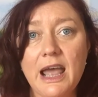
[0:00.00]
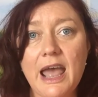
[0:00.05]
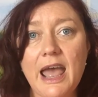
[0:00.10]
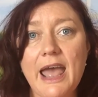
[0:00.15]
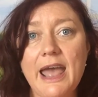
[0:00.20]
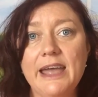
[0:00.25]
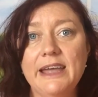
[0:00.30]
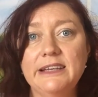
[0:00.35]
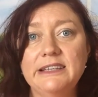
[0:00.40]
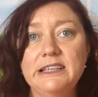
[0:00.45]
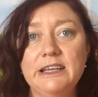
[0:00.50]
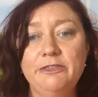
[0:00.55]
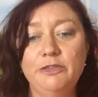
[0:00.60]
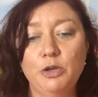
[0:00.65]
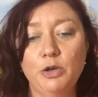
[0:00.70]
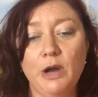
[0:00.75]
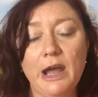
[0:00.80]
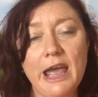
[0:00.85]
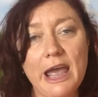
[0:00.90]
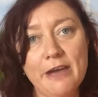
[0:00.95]
And if
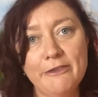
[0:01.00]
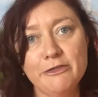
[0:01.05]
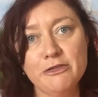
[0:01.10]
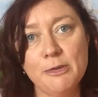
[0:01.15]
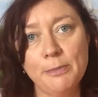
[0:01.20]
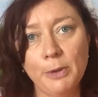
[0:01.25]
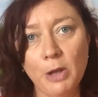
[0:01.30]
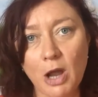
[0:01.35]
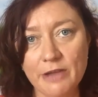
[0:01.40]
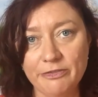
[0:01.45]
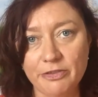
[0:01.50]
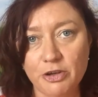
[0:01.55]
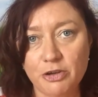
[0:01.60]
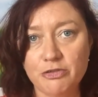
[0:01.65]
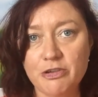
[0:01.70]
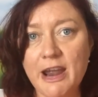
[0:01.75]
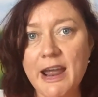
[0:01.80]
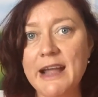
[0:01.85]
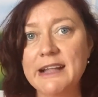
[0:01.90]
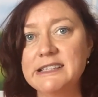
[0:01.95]
you're ever applying for
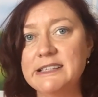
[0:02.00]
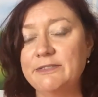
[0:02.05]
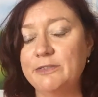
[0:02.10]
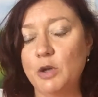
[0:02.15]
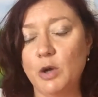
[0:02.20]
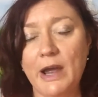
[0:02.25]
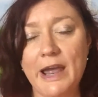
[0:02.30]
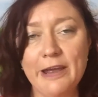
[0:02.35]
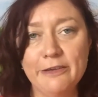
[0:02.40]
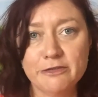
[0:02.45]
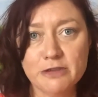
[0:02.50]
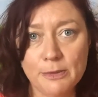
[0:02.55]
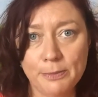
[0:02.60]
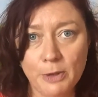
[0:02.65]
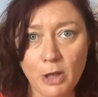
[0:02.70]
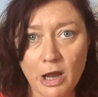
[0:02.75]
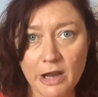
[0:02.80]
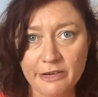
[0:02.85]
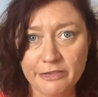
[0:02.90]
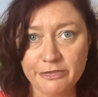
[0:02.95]
grants, if you're ever
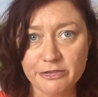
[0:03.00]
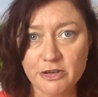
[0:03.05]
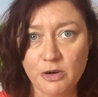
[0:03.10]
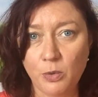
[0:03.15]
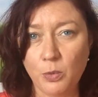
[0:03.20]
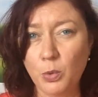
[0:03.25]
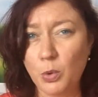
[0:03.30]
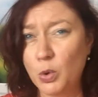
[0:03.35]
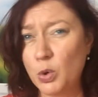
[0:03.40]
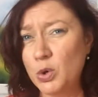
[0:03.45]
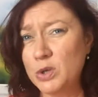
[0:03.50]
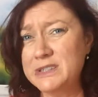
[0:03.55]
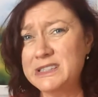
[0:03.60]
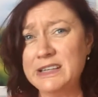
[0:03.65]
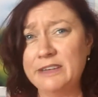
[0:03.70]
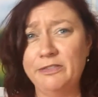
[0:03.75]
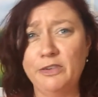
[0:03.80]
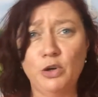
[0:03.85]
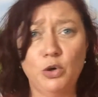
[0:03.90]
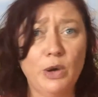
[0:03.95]
applying for awards,
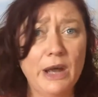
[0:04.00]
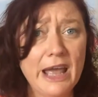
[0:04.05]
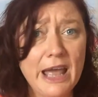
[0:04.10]
if you're